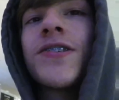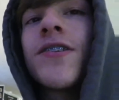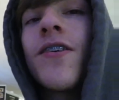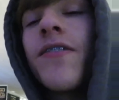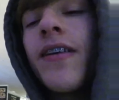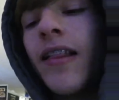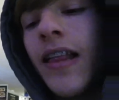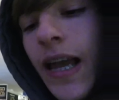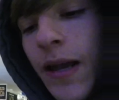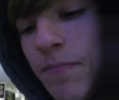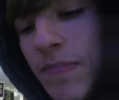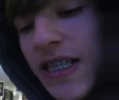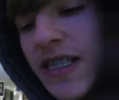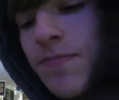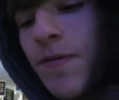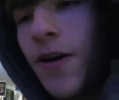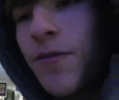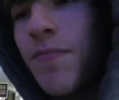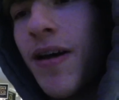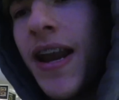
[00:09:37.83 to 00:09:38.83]
Also, they like
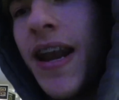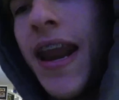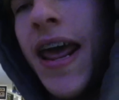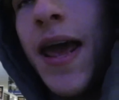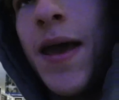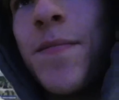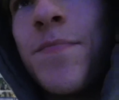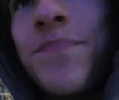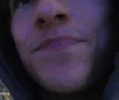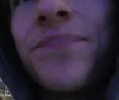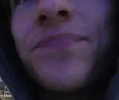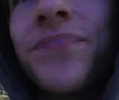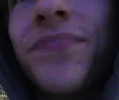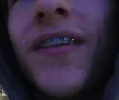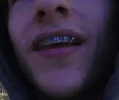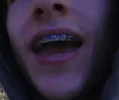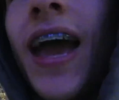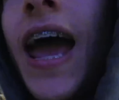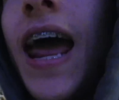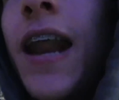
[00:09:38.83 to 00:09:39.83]
misspelled my name
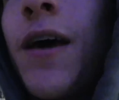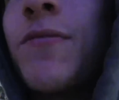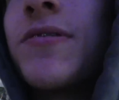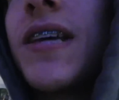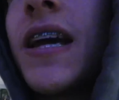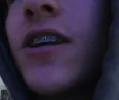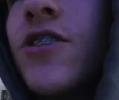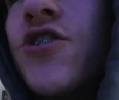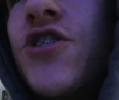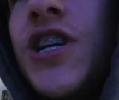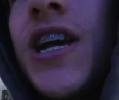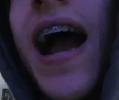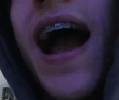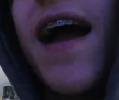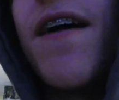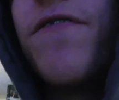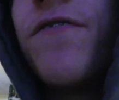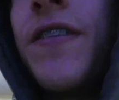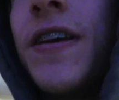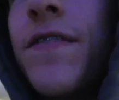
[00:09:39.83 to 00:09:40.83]
and it was like
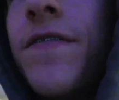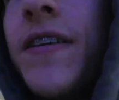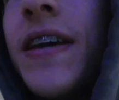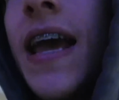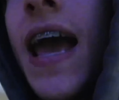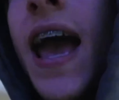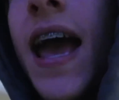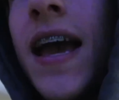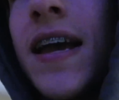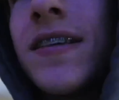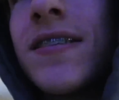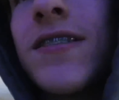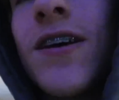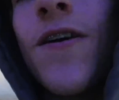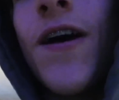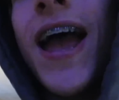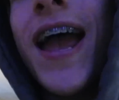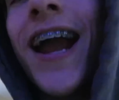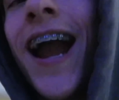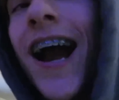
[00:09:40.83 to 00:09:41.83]
G-I-V-V-A.
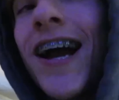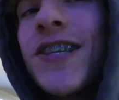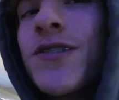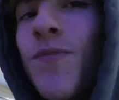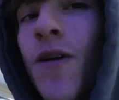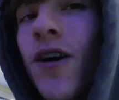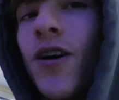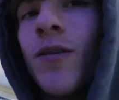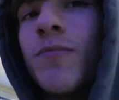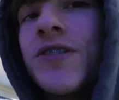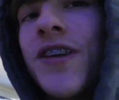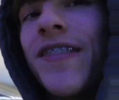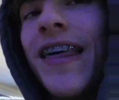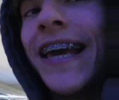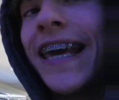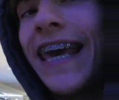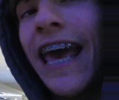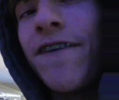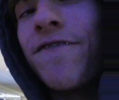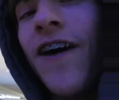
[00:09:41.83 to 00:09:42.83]
So, hey guys, welcome to the
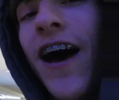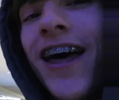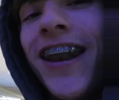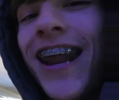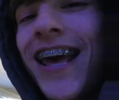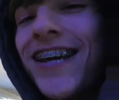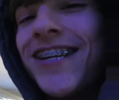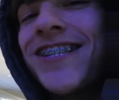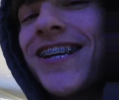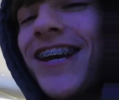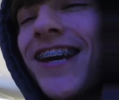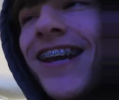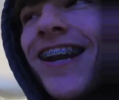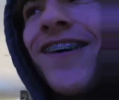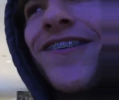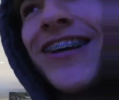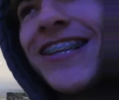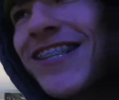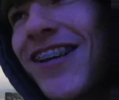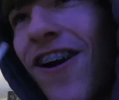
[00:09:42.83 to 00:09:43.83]
Giva
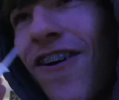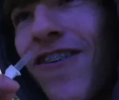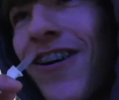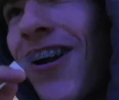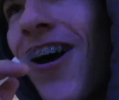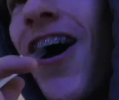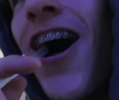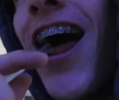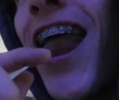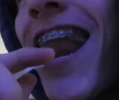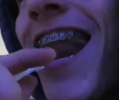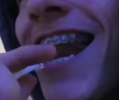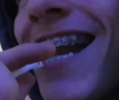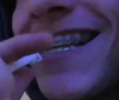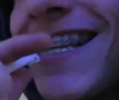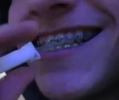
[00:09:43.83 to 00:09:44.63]
Nation. What's going on?